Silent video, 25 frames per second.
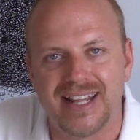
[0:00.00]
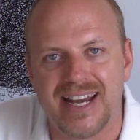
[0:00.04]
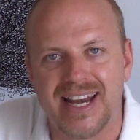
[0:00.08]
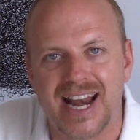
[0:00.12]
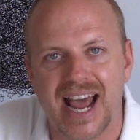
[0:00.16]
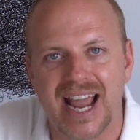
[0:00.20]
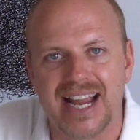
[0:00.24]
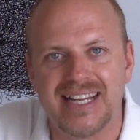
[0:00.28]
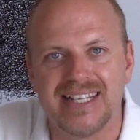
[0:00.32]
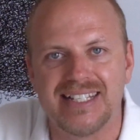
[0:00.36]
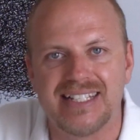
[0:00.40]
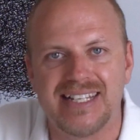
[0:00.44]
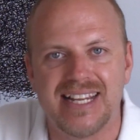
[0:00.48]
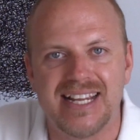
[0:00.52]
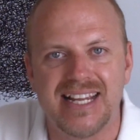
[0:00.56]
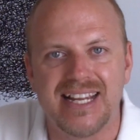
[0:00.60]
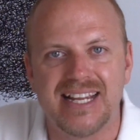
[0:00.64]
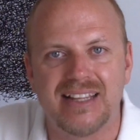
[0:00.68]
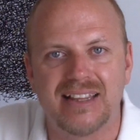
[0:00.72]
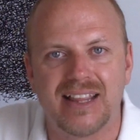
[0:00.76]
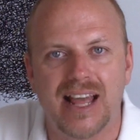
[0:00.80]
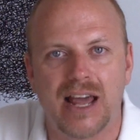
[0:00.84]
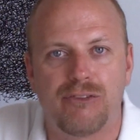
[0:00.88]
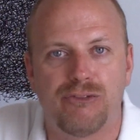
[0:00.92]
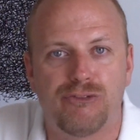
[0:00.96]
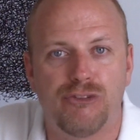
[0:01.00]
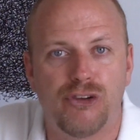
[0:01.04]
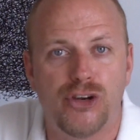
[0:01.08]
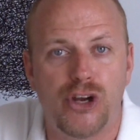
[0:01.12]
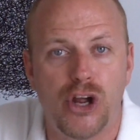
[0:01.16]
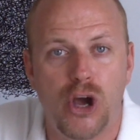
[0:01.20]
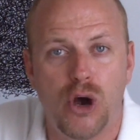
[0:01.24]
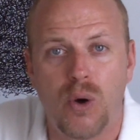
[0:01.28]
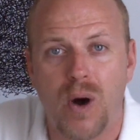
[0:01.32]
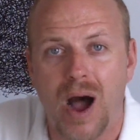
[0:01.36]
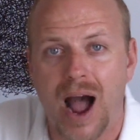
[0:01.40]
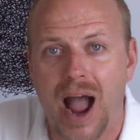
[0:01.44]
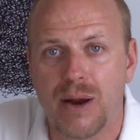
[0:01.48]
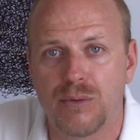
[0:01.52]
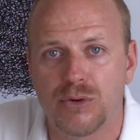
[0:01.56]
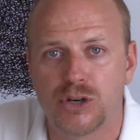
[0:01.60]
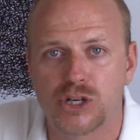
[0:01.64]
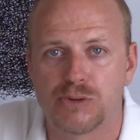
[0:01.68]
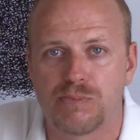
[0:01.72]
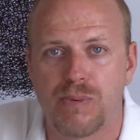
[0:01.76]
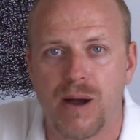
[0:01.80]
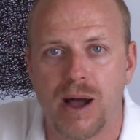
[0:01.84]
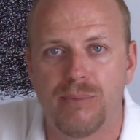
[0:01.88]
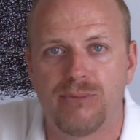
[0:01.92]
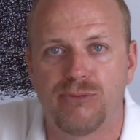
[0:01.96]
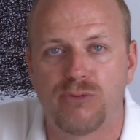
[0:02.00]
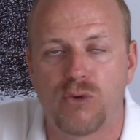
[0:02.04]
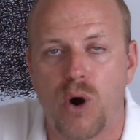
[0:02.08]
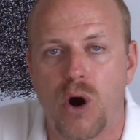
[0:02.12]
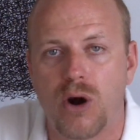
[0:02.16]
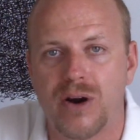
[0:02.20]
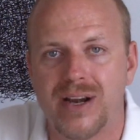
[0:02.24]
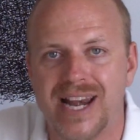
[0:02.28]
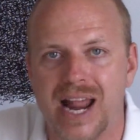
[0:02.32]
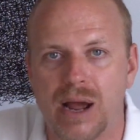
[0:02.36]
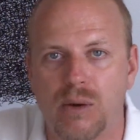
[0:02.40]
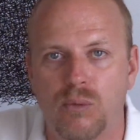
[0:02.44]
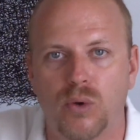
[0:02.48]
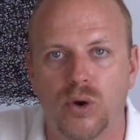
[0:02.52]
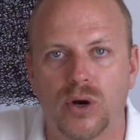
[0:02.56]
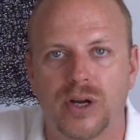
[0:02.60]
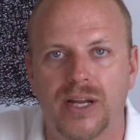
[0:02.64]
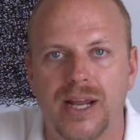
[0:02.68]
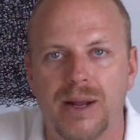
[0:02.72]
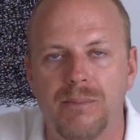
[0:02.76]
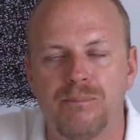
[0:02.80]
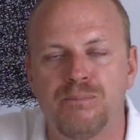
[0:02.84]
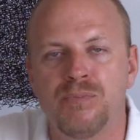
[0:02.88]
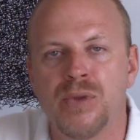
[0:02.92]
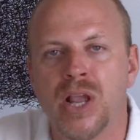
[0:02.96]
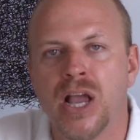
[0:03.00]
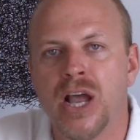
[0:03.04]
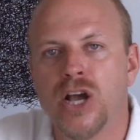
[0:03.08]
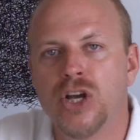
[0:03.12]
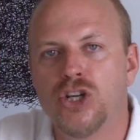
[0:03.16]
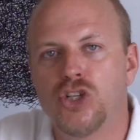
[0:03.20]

the 19th, at Fado Irish Pub for our networking